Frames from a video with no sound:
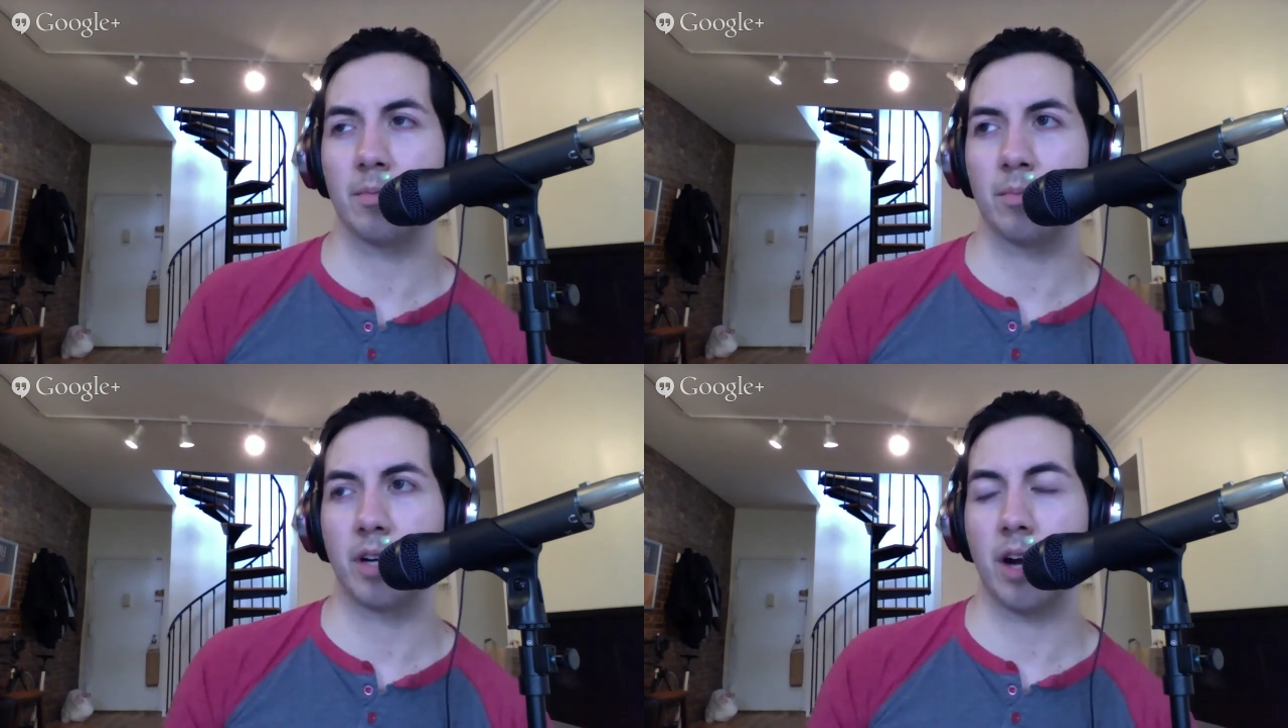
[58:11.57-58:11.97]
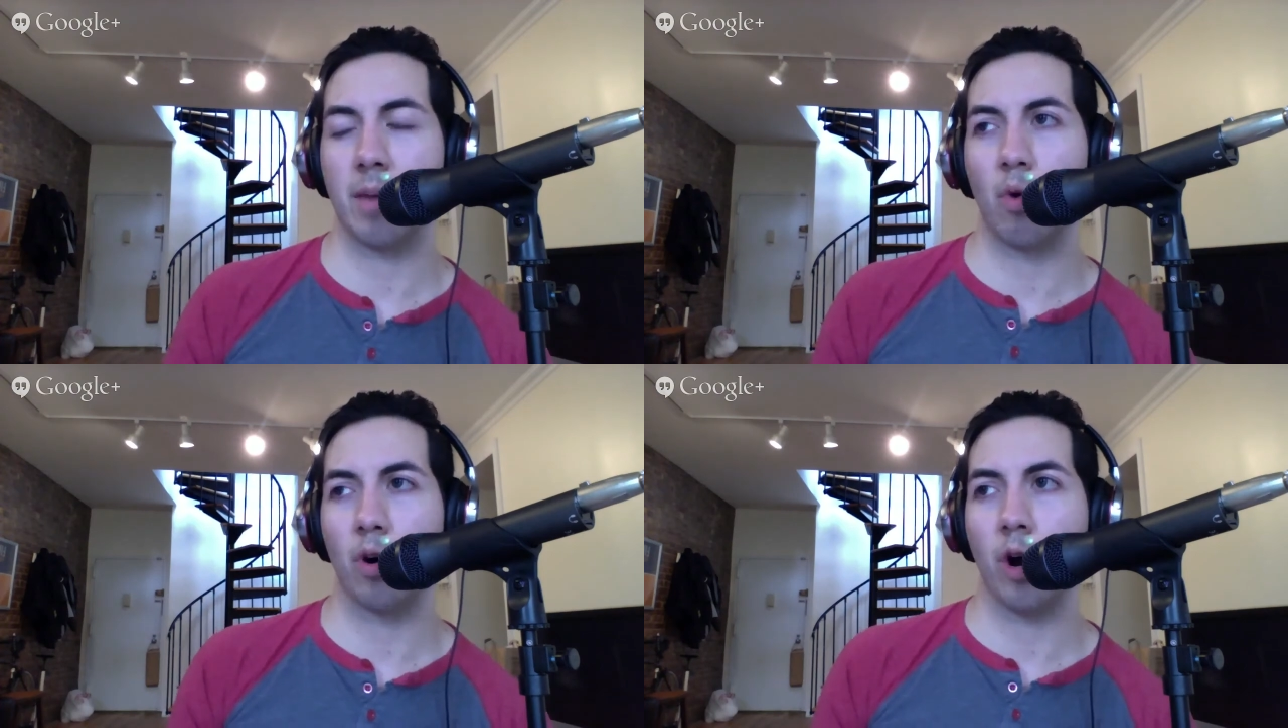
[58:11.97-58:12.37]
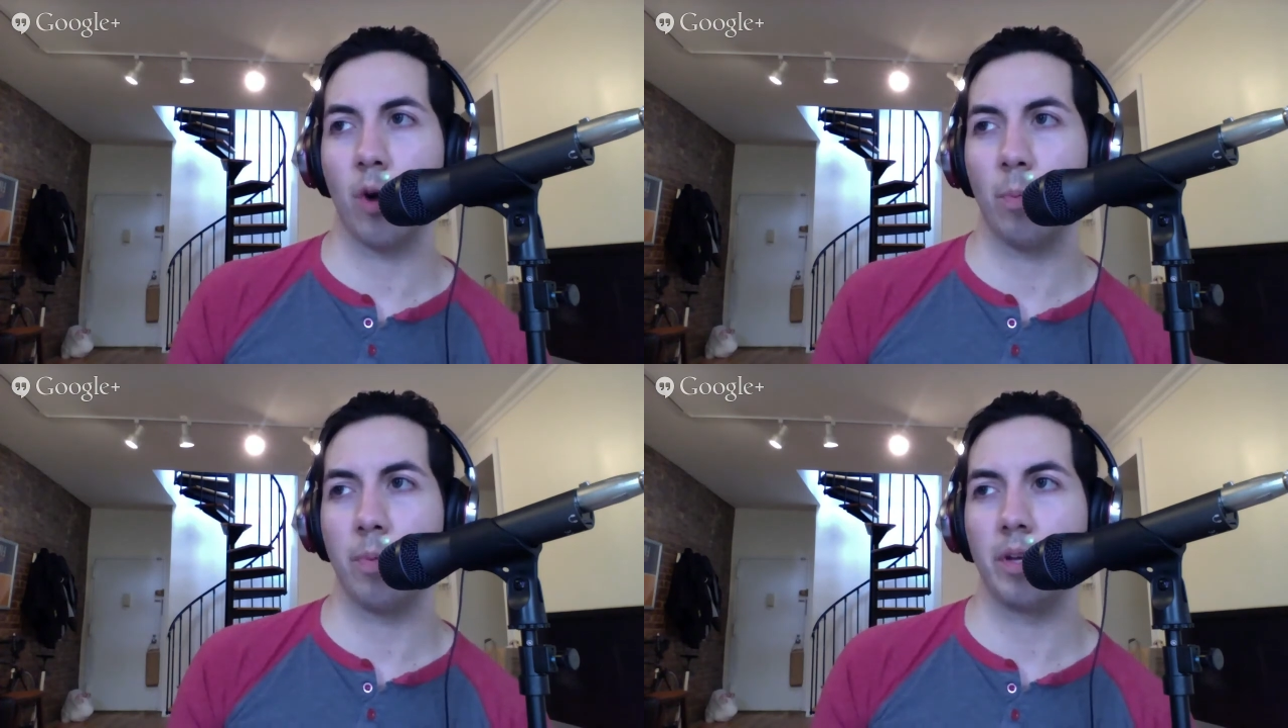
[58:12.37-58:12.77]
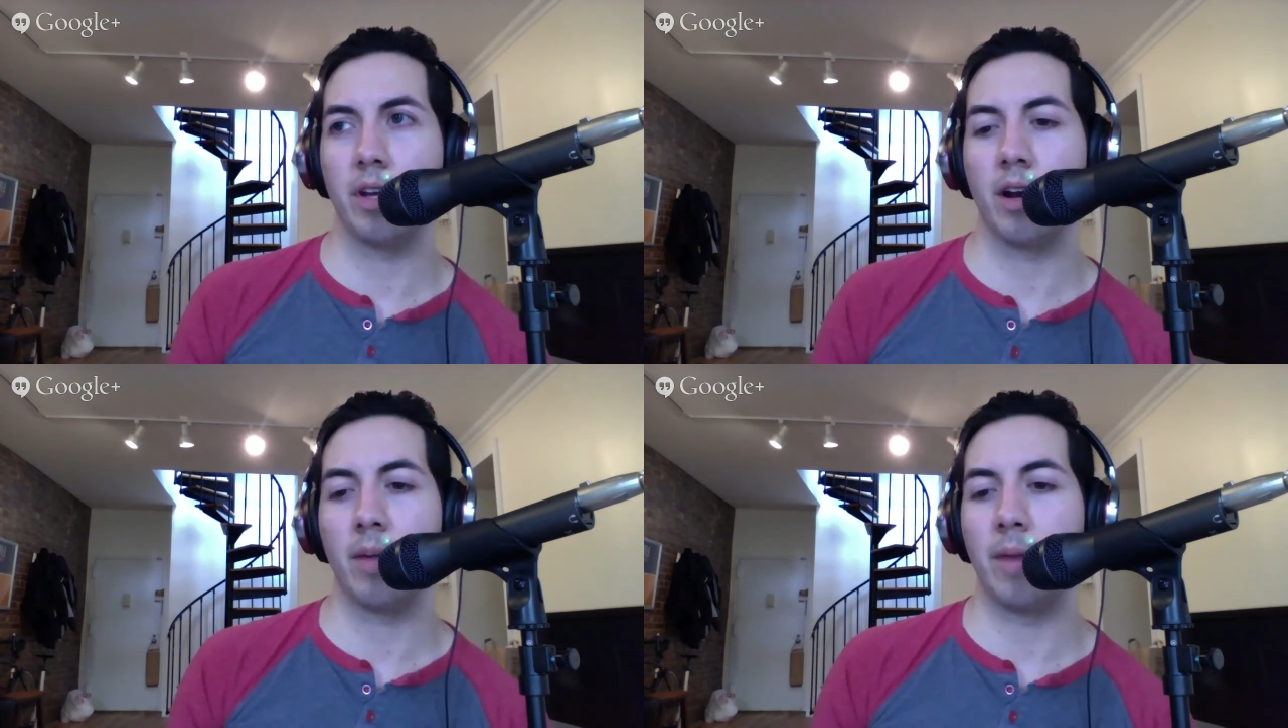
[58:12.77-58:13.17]
become more open
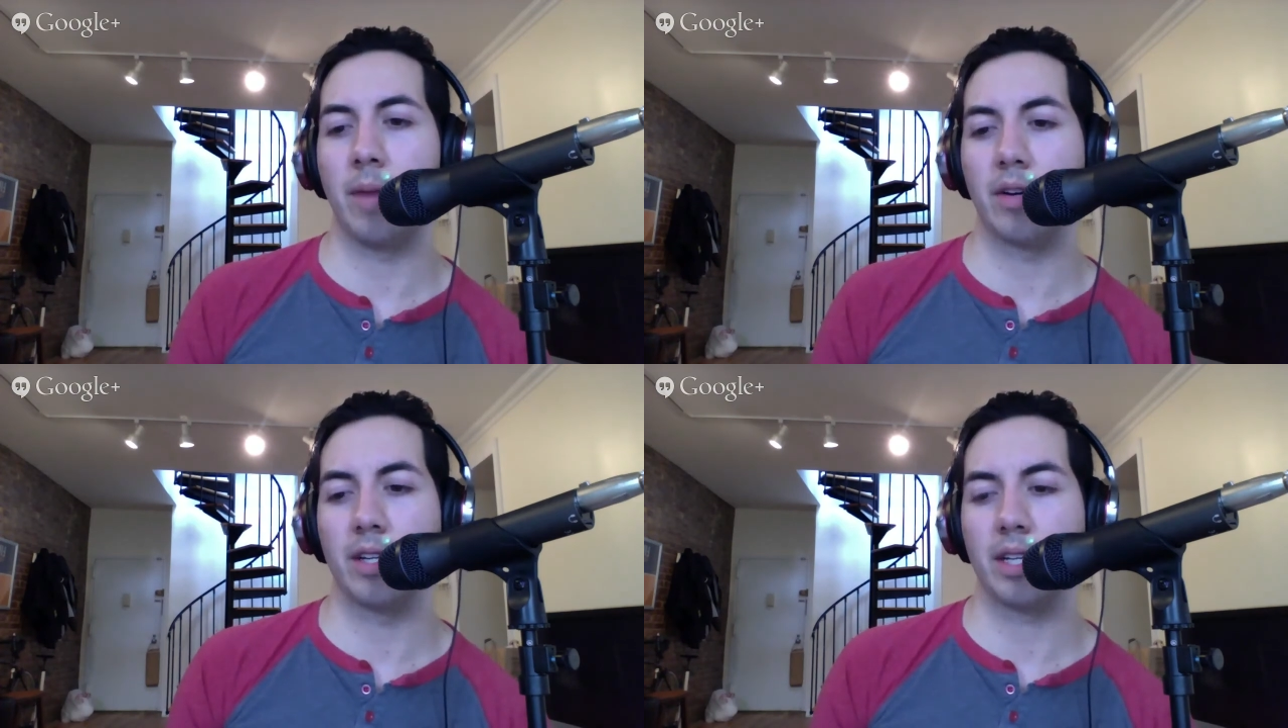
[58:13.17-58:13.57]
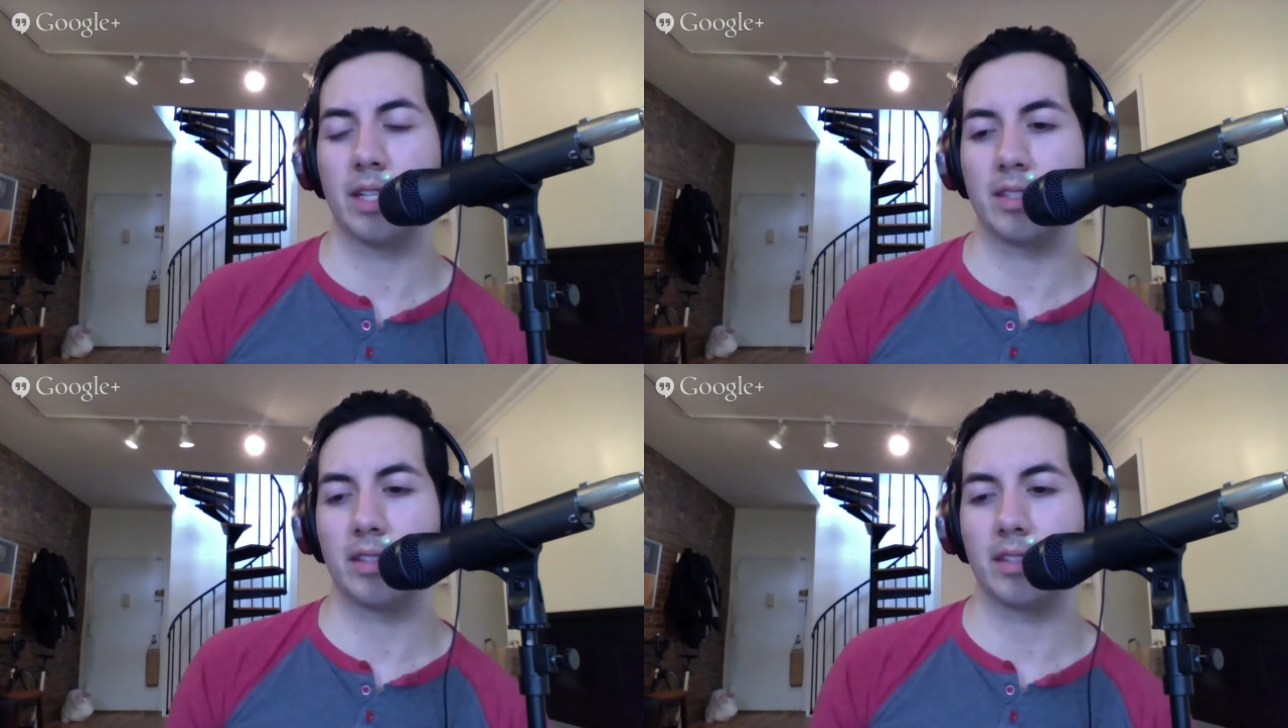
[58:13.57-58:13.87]
about its